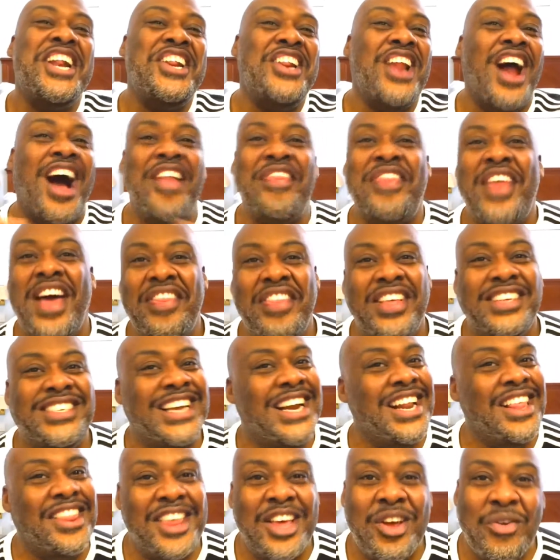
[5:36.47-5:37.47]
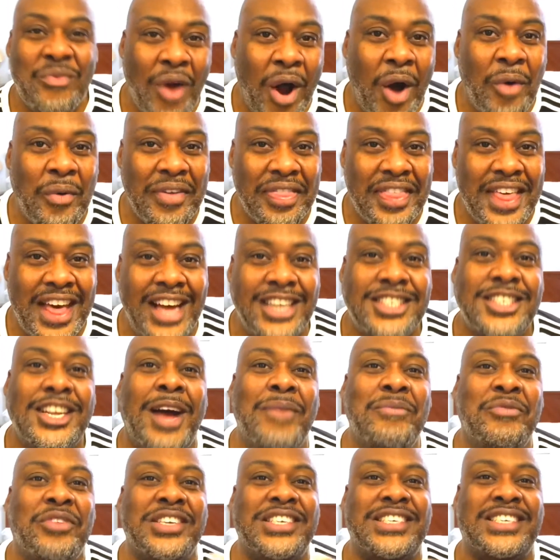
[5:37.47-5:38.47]
not that there's anything wrong with that.
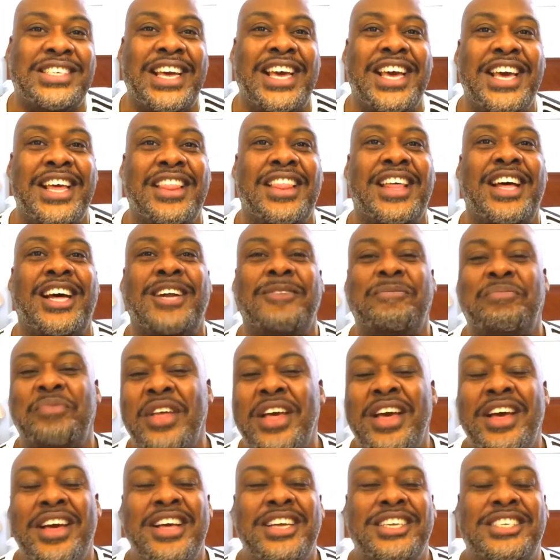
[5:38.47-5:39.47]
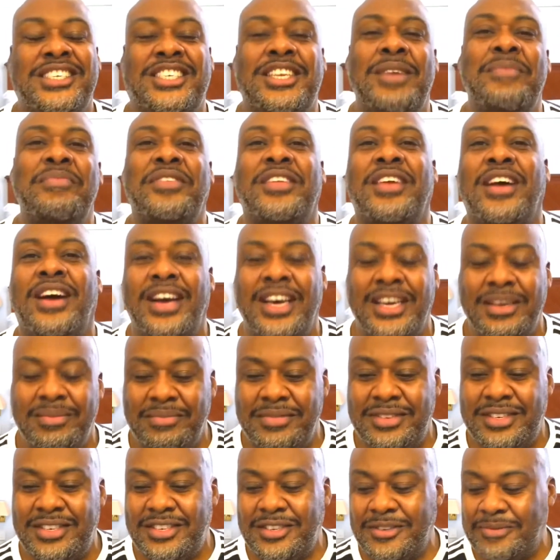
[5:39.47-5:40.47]
I'm just saying that
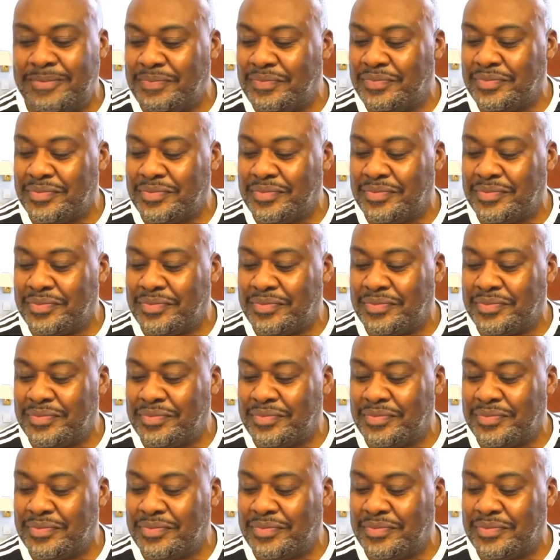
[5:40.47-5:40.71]
sometimes